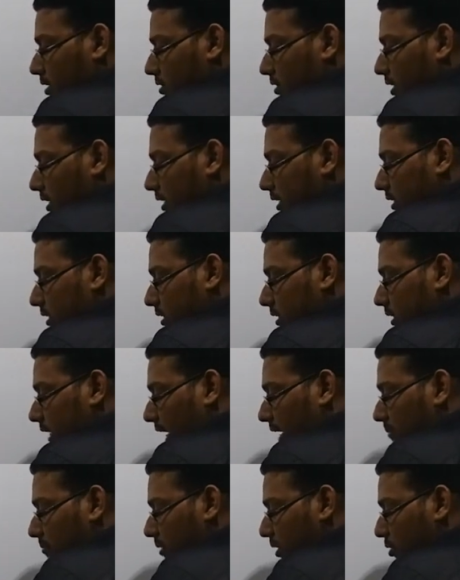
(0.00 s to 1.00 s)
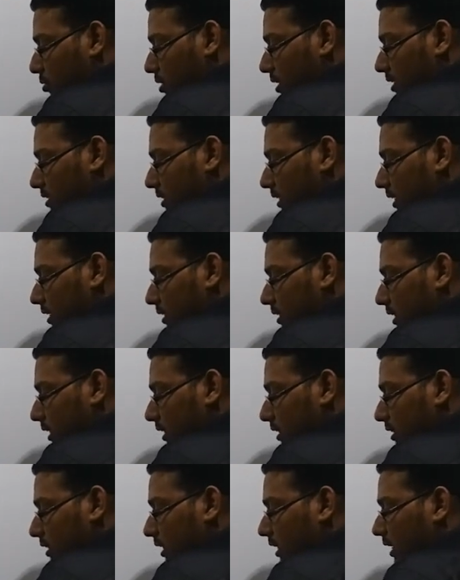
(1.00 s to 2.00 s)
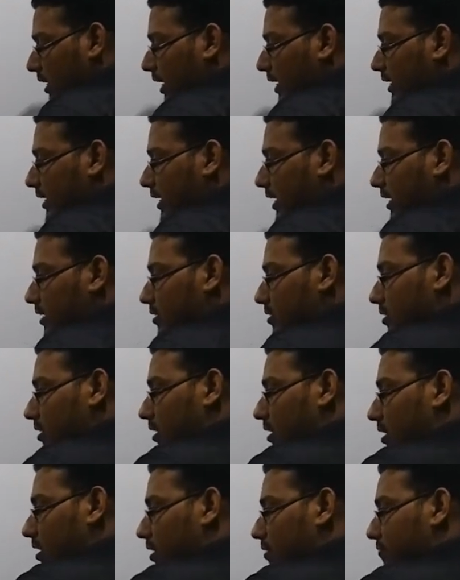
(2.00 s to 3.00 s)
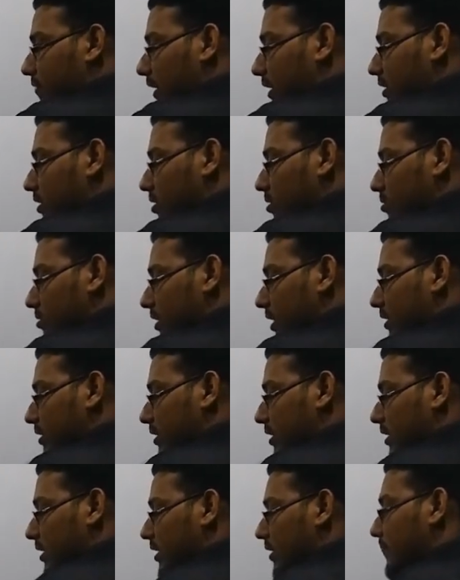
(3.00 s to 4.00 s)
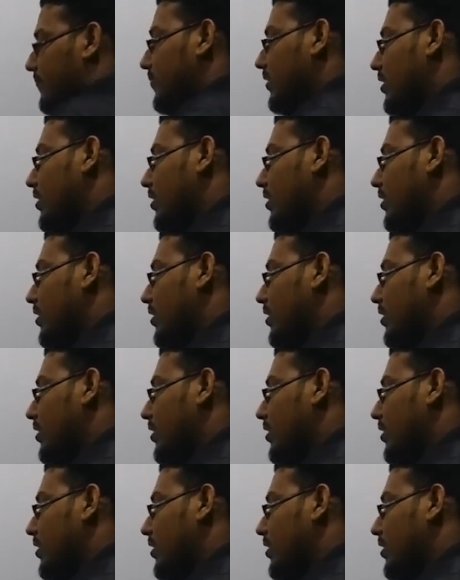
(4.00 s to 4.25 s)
the time duration t3, I can find out that the